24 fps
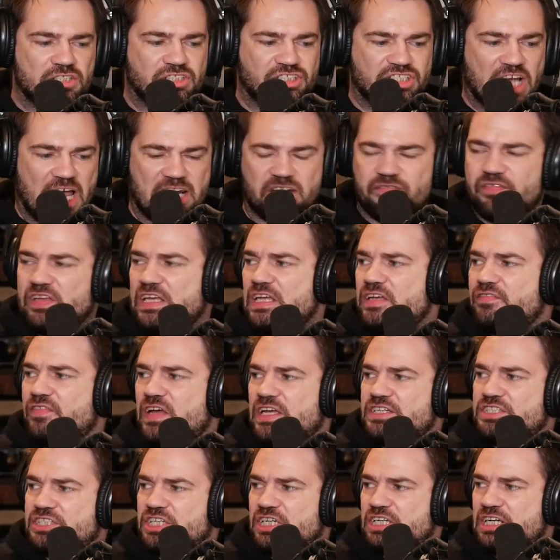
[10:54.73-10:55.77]
Genevieve
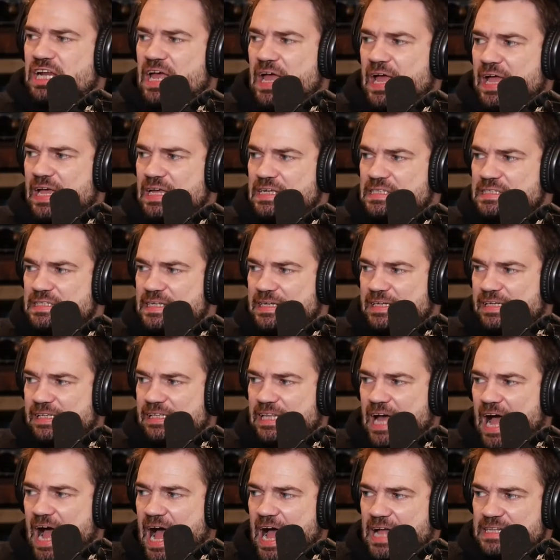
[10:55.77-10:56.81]
and Shanae sitting in
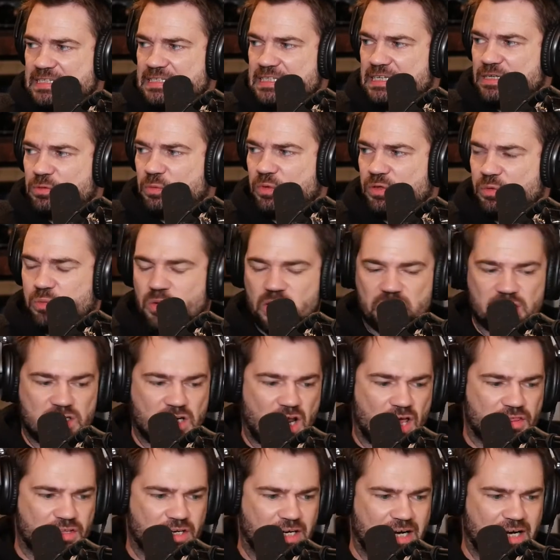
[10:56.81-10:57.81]
the hot seat with one another.